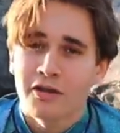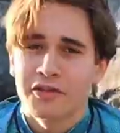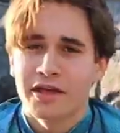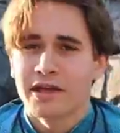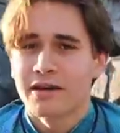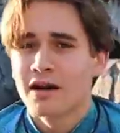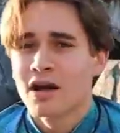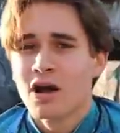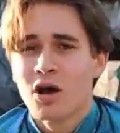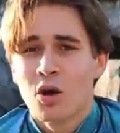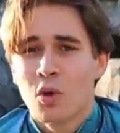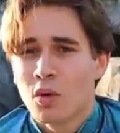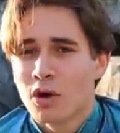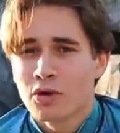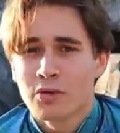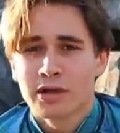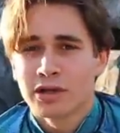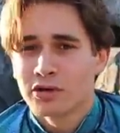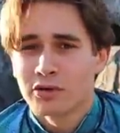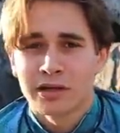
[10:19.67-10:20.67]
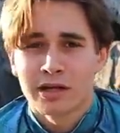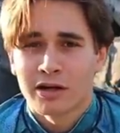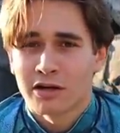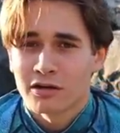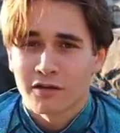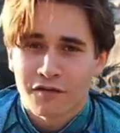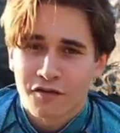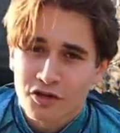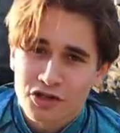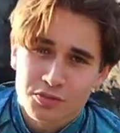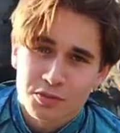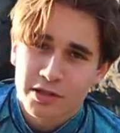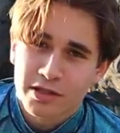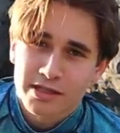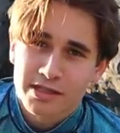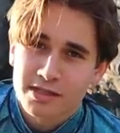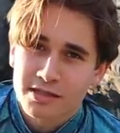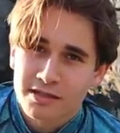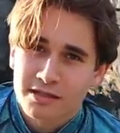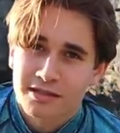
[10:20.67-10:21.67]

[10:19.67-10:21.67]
then what are we doing here in the first place?